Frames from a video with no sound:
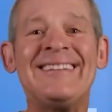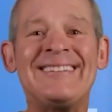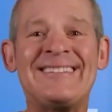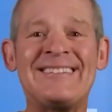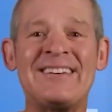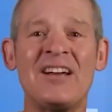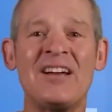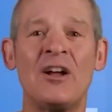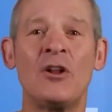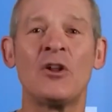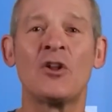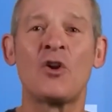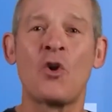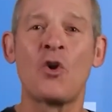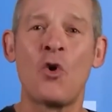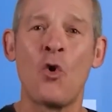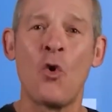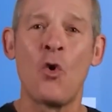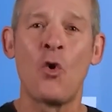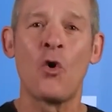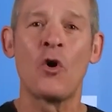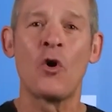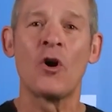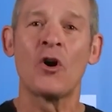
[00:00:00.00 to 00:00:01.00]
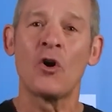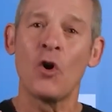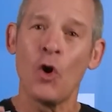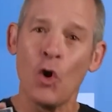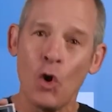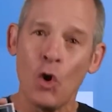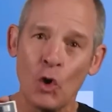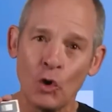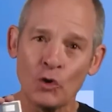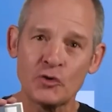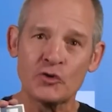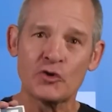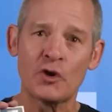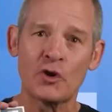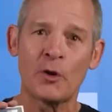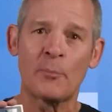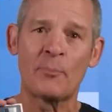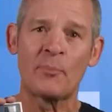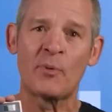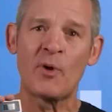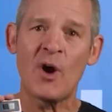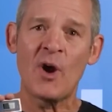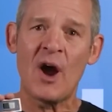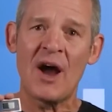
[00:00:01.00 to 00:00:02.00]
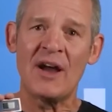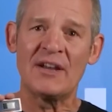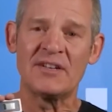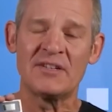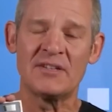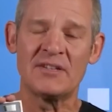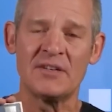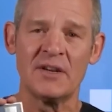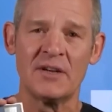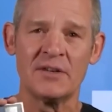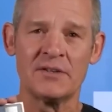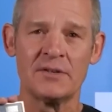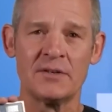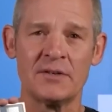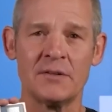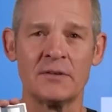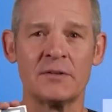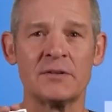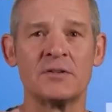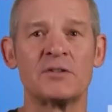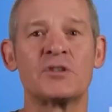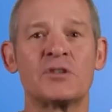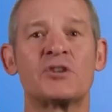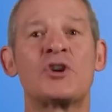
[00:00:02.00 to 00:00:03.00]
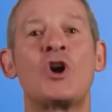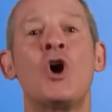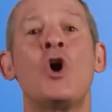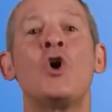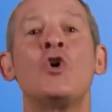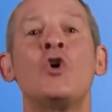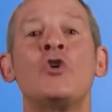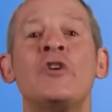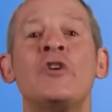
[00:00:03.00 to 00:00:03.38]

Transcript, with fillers: Intel did not yet confirm nor deny any of these.